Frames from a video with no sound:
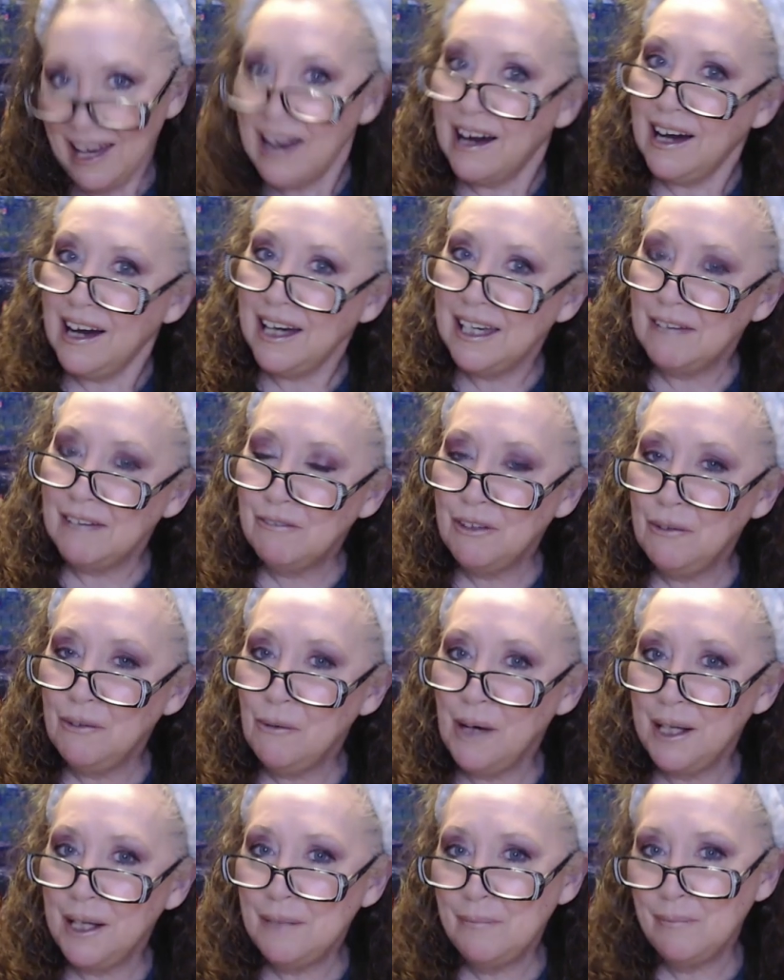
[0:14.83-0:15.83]
Hi
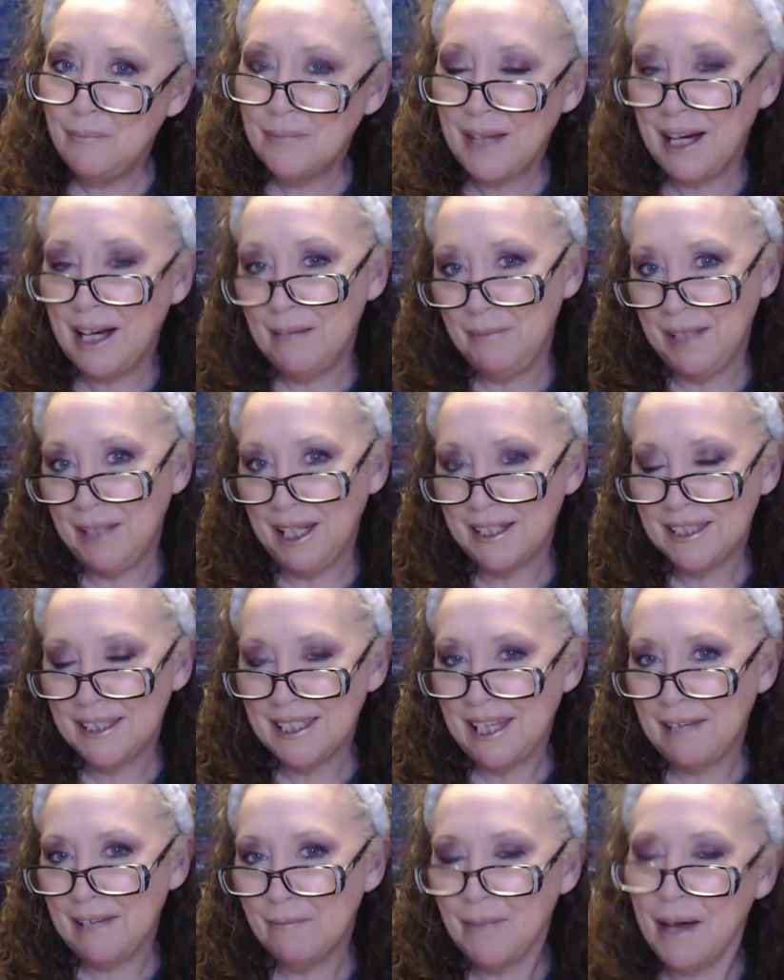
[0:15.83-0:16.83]
everyone, I'm
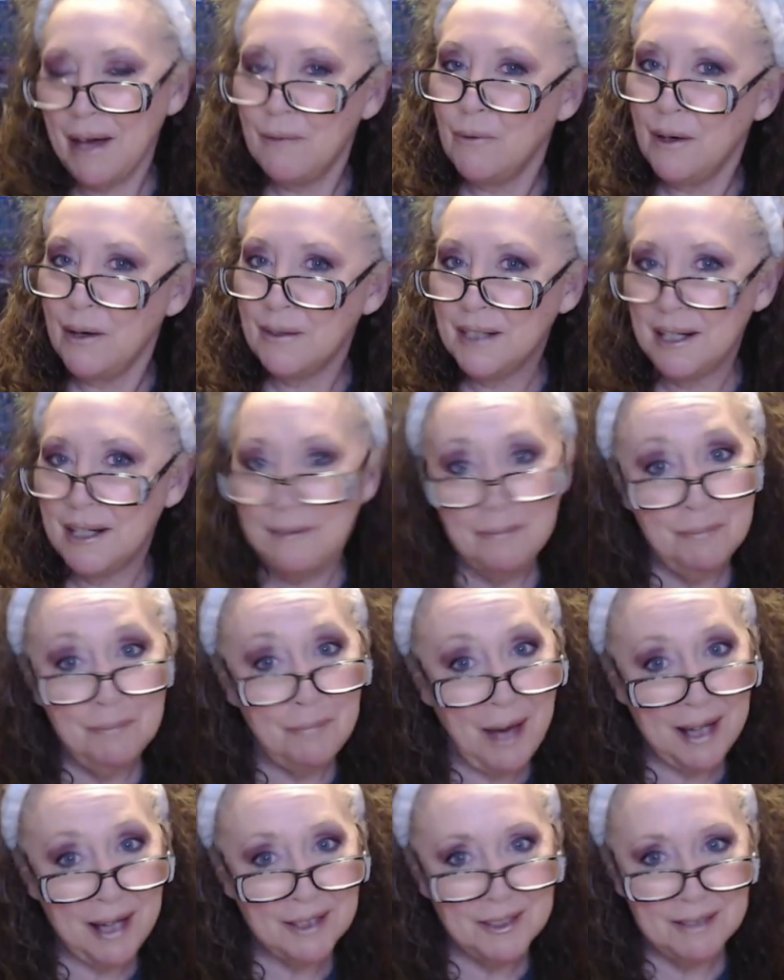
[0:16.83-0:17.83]
Nancy and welcome
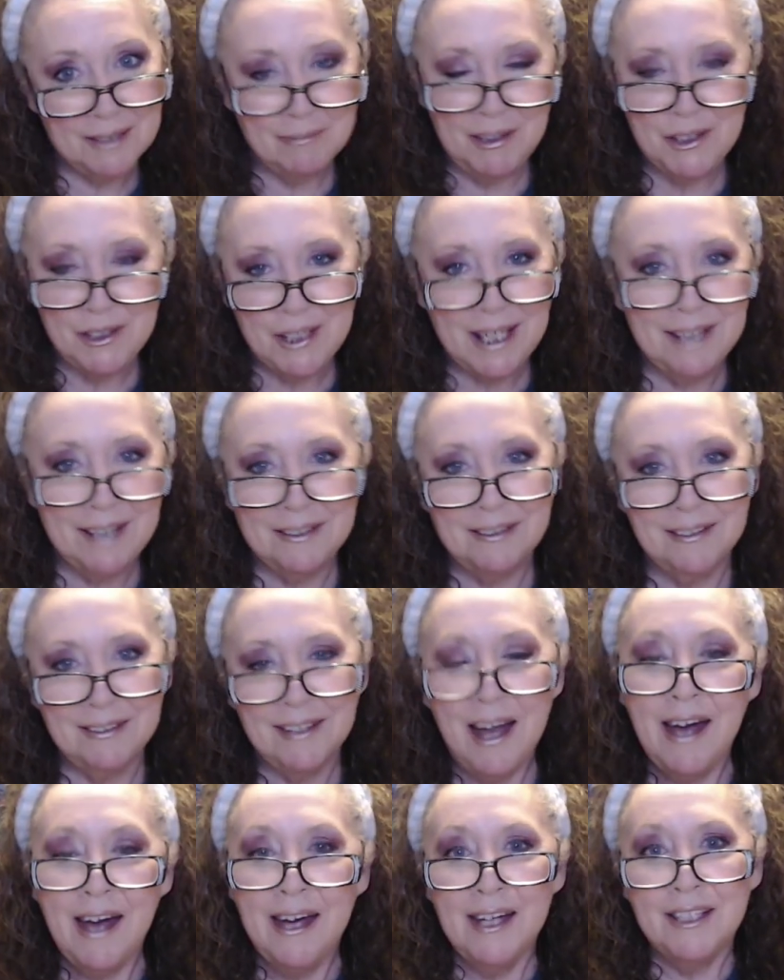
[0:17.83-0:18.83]
back to my channel.
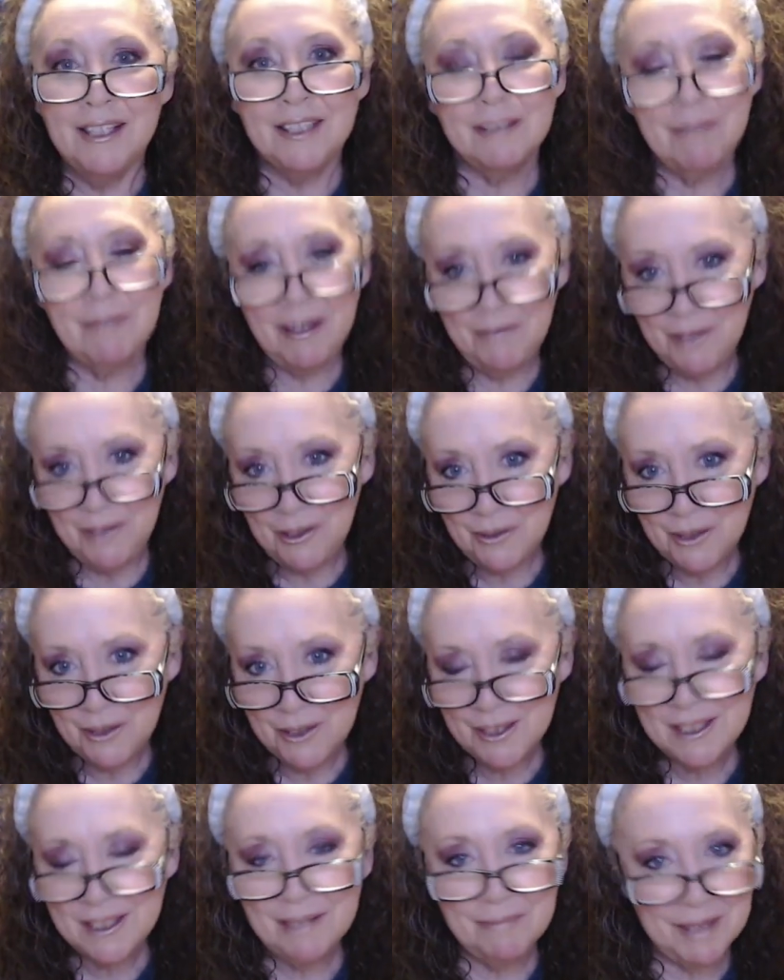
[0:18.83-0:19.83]
To my
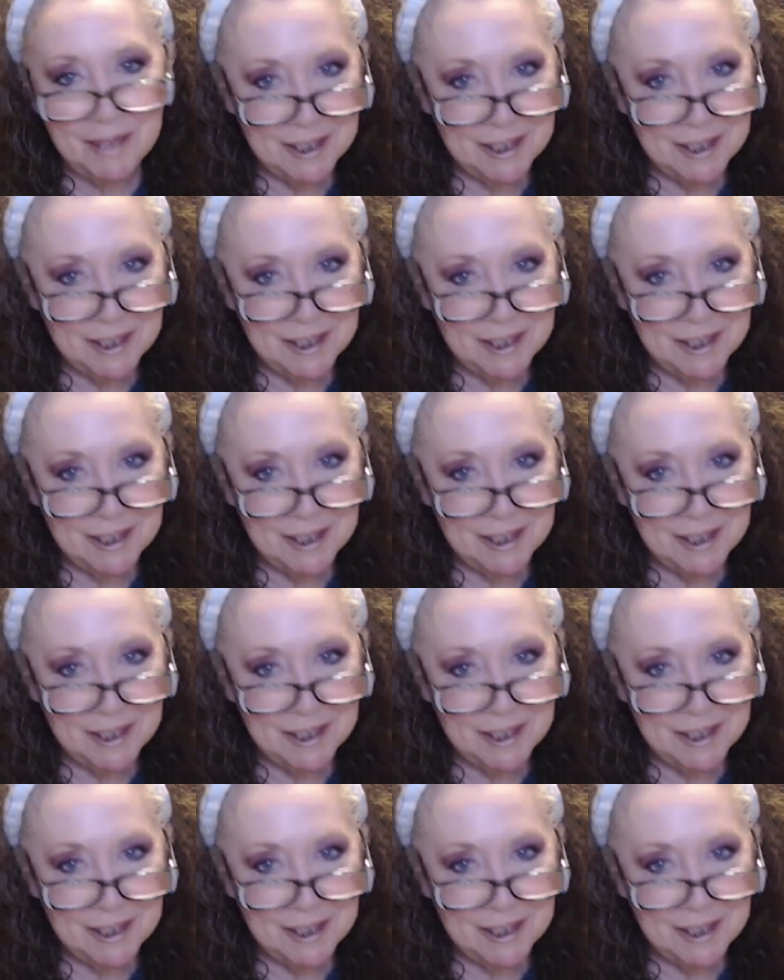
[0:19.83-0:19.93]
viewers, my